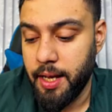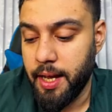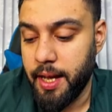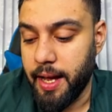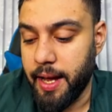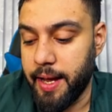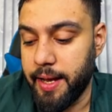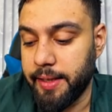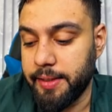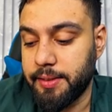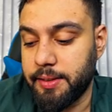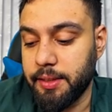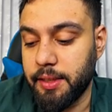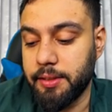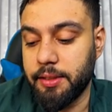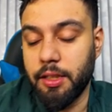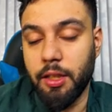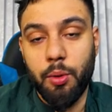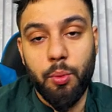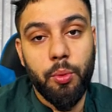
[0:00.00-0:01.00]
S
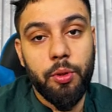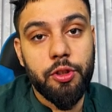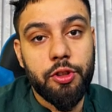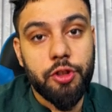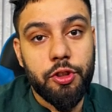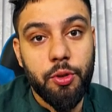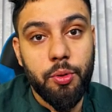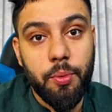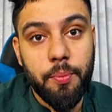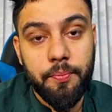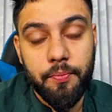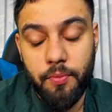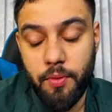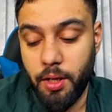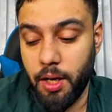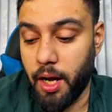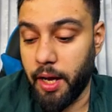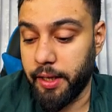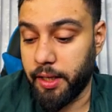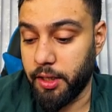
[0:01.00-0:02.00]
is equals to,
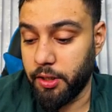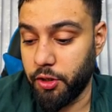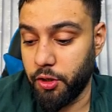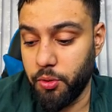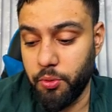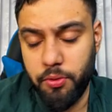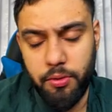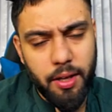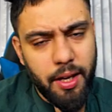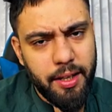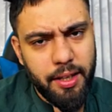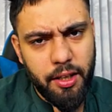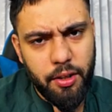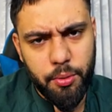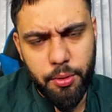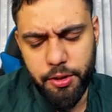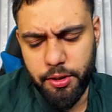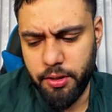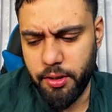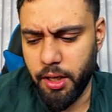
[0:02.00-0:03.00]
I can use any
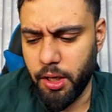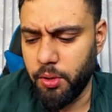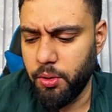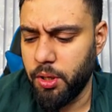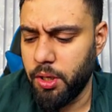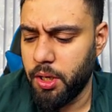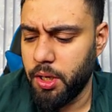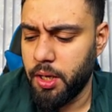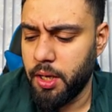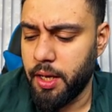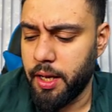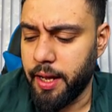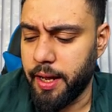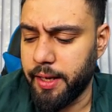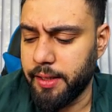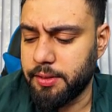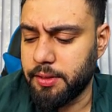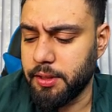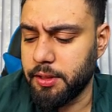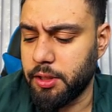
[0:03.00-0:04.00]
equation now.
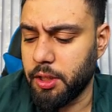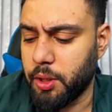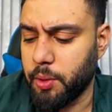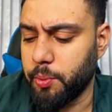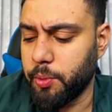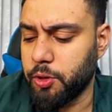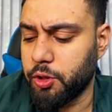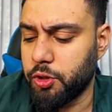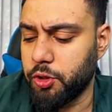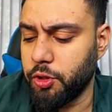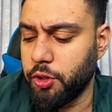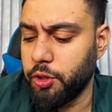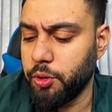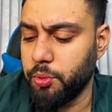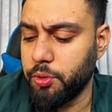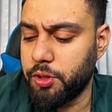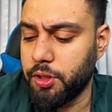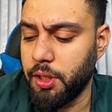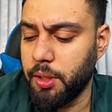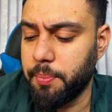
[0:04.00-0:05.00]
S is equals to
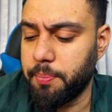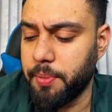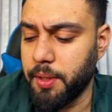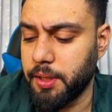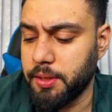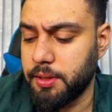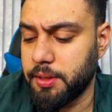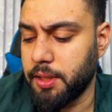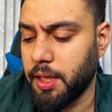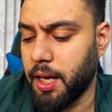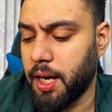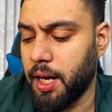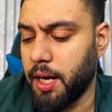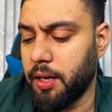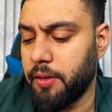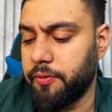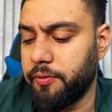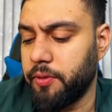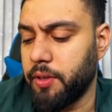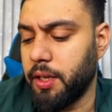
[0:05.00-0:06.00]
ut plus
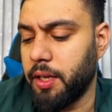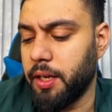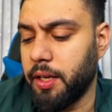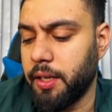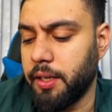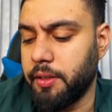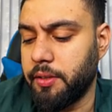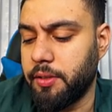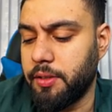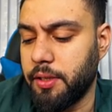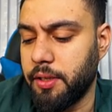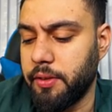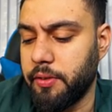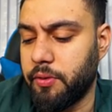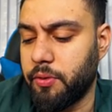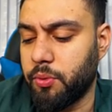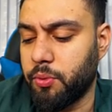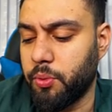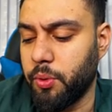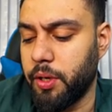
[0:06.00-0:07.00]
half at
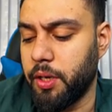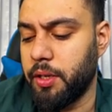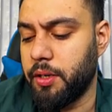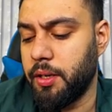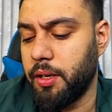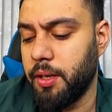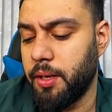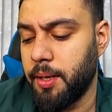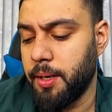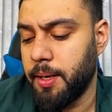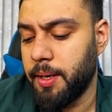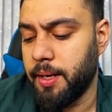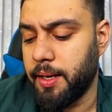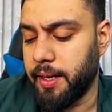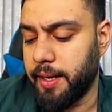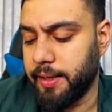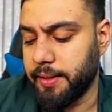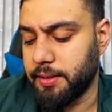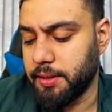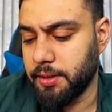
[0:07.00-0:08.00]
squared.
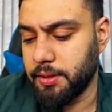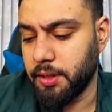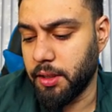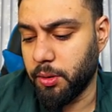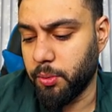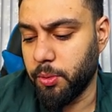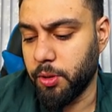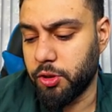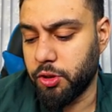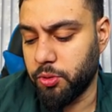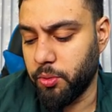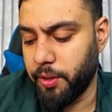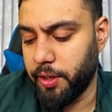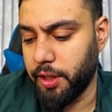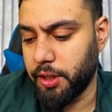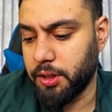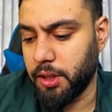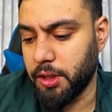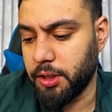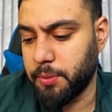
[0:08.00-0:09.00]
S is equals to
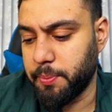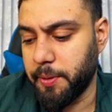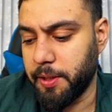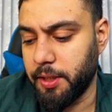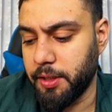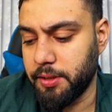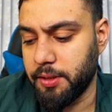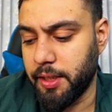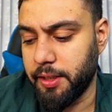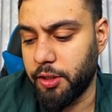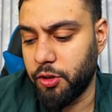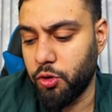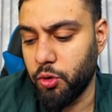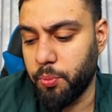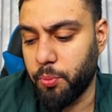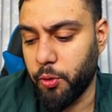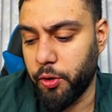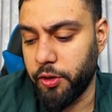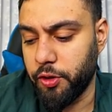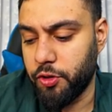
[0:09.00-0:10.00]
initial speed is
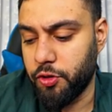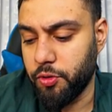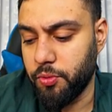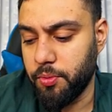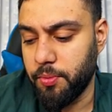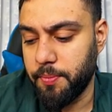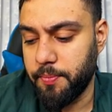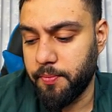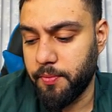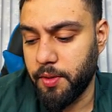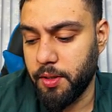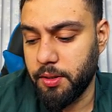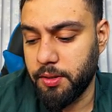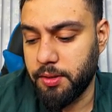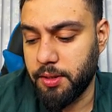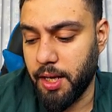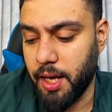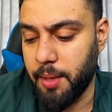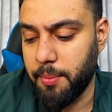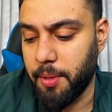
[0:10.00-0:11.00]
92.2.
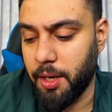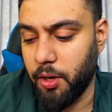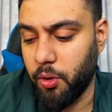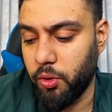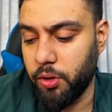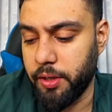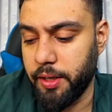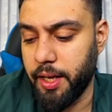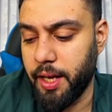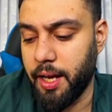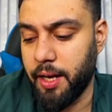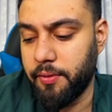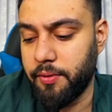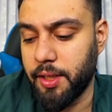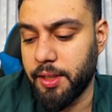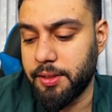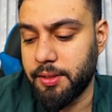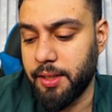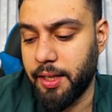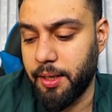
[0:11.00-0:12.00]
Time I already have,
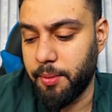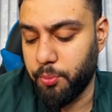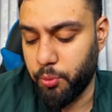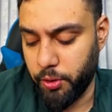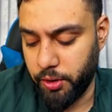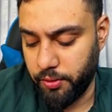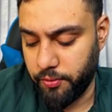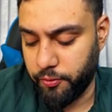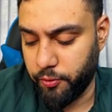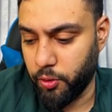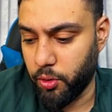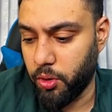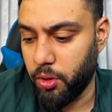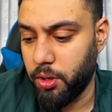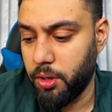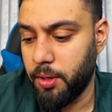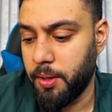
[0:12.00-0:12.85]
that's 9.4.